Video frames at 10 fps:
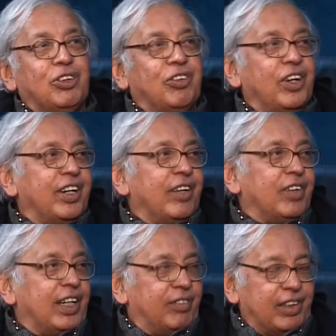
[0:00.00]
reading,
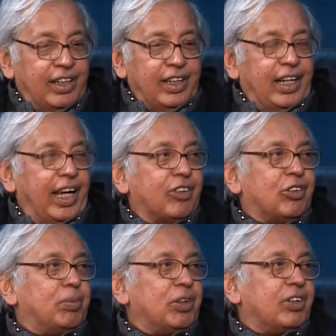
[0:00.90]
we'll have an
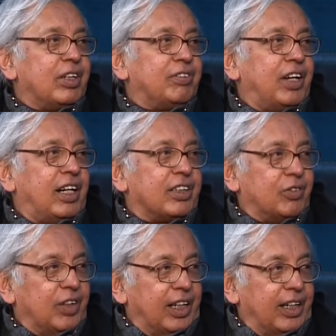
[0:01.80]
exhibition of art,
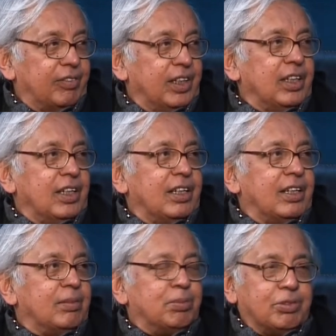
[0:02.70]
we'll have
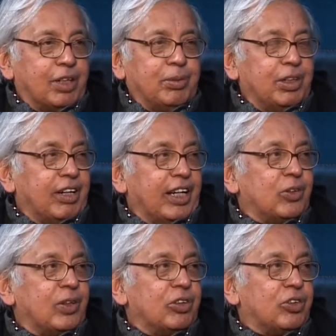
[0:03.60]
some
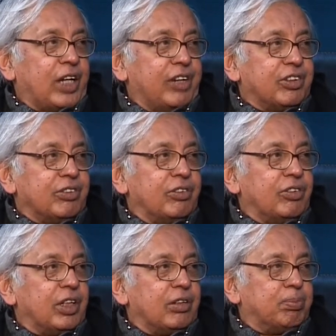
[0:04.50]
intellectual
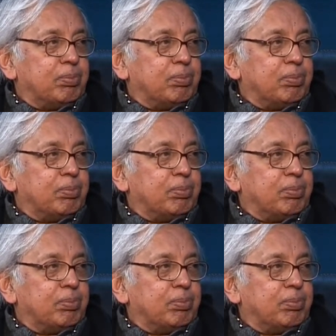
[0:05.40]
discussions and